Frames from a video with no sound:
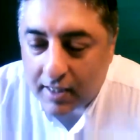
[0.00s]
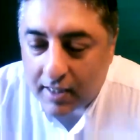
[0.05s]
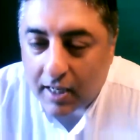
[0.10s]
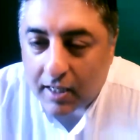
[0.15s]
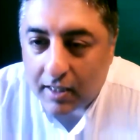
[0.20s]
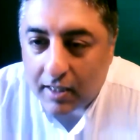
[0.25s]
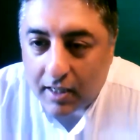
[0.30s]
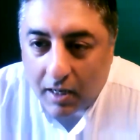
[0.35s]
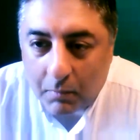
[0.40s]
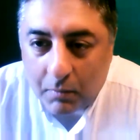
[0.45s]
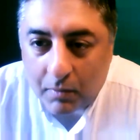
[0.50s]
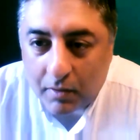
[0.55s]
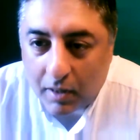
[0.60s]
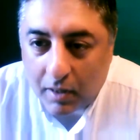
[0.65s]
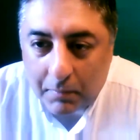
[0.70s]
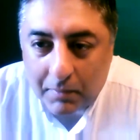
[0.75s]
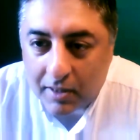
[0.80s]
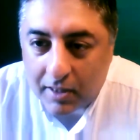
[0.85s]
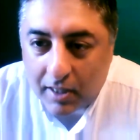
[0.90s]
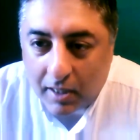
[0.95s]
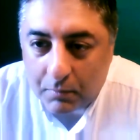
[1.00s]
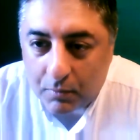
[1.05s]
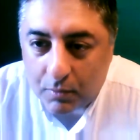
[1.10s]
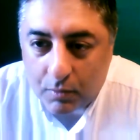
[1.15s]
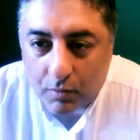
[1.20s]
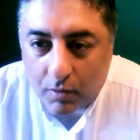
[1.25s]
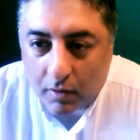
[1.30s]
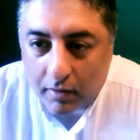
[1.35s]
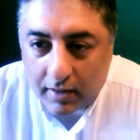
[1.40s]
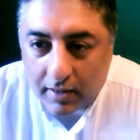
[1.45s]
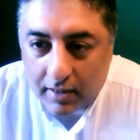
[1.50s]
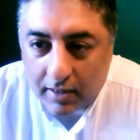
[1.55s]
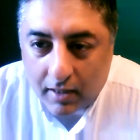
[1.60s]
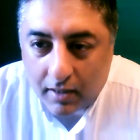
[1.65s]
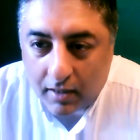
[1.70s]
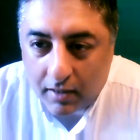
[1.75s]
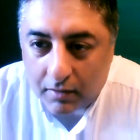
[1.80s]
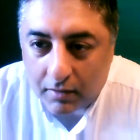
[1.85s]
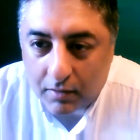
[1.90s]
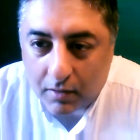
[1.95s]
exactly. How many how many times are you running
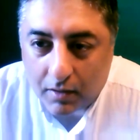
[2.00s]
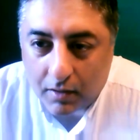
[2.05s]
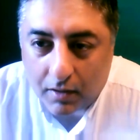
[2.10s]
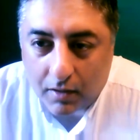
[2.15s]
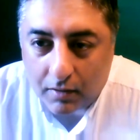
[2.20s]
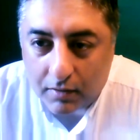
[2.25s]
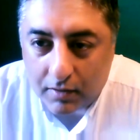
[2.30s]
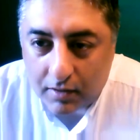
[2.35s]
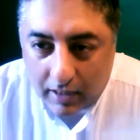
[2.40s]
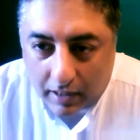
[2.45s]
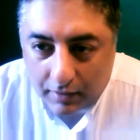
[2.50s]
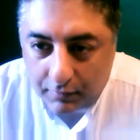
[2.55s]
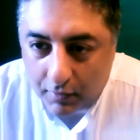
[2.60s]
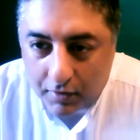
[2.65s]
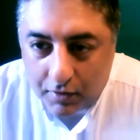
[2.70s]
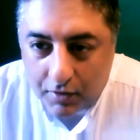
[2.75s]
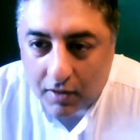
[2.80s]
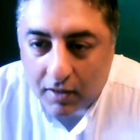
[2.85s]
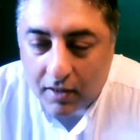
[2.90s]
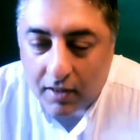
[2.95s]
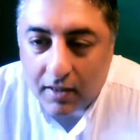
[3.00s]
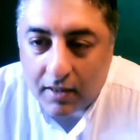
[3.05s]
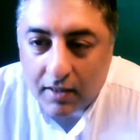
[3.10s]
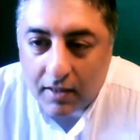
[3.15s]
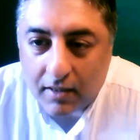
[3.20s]
uh, the this venture?